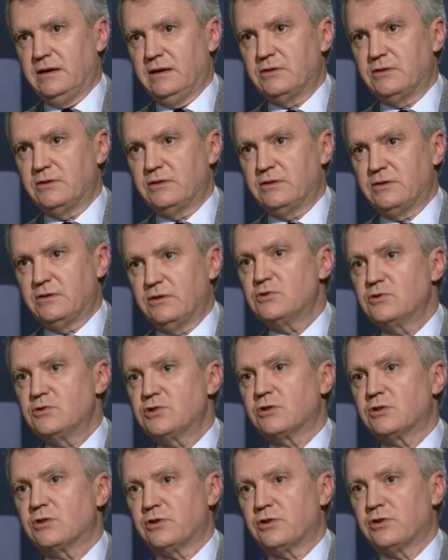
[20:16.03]
his
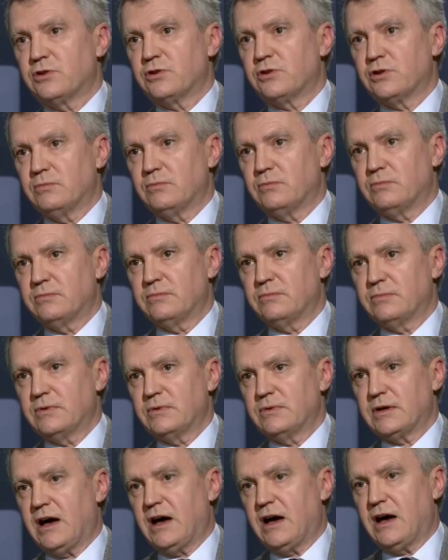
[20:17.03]
notional term
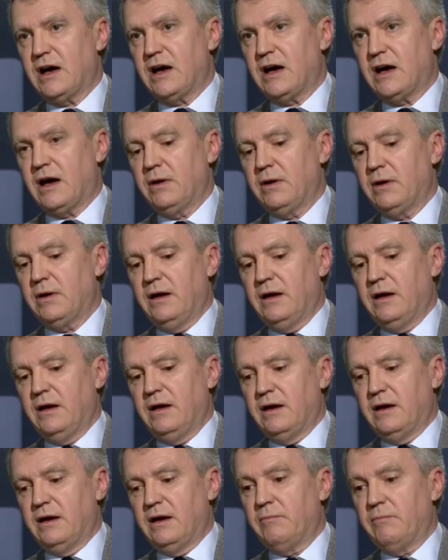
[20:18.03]
comes up,
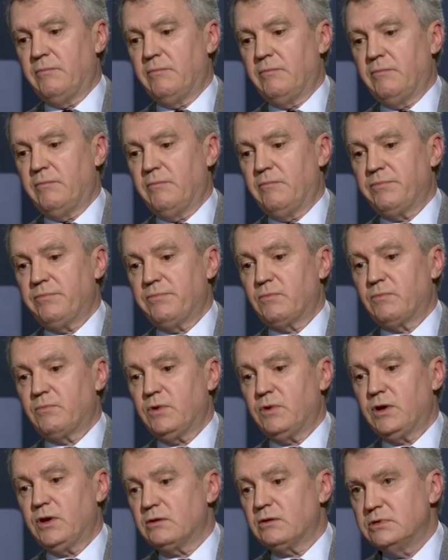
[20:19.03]

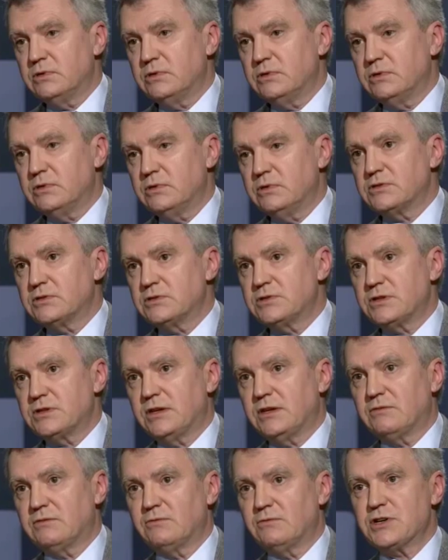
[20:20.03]
well, we'll
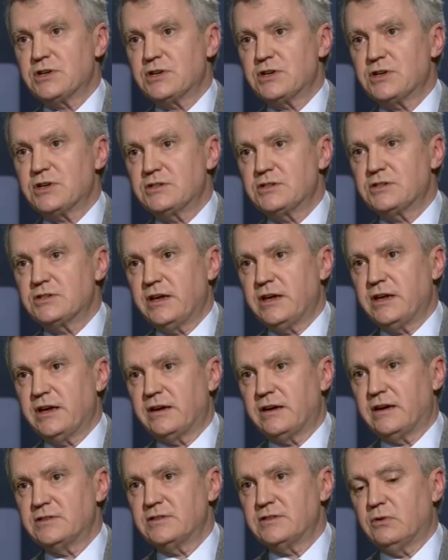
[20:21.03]
see and we'll judge
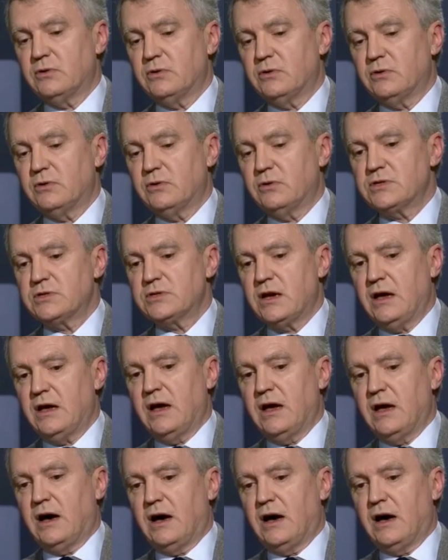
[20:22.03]
then, I suppose.